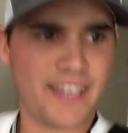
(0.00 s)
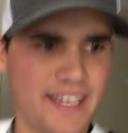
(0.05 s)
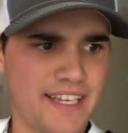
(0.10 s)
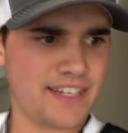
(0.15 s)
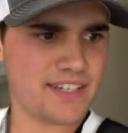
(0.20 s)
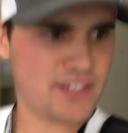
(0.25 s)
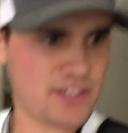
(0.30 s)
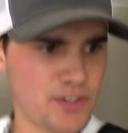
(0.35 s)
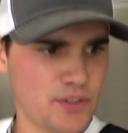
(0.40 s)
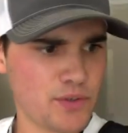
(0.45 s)

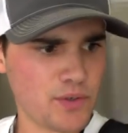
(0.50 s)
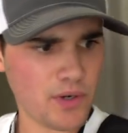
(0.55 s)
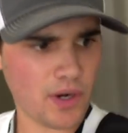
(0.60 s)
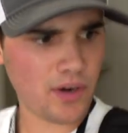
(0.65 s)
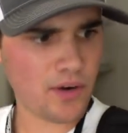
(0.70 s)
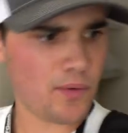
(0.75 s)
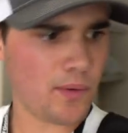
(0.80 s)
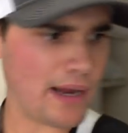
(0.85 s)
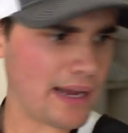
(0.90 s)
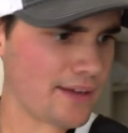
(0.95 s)
into,
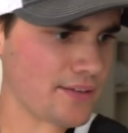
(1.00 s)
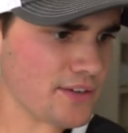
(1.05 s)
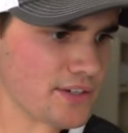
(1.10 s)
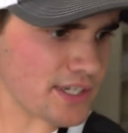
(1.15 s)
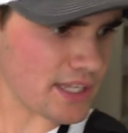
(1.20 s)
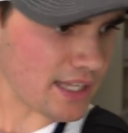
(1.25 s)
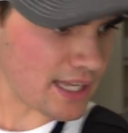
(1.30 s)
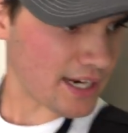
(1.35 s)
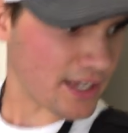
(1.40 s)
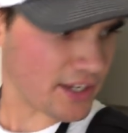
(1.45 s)
oh wow, there's
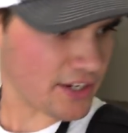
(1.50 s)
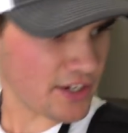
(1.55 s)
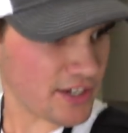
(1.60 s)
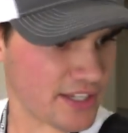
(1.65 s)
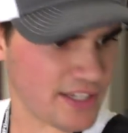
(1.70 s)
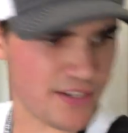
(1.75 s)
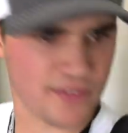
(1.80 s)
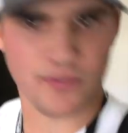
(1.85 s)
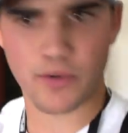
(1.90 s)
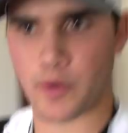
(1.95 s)
a lot of
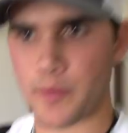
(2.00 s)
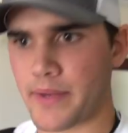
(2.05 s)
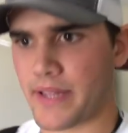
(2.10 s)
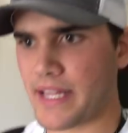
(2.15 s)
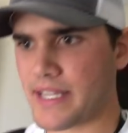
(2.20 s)
goodies for me.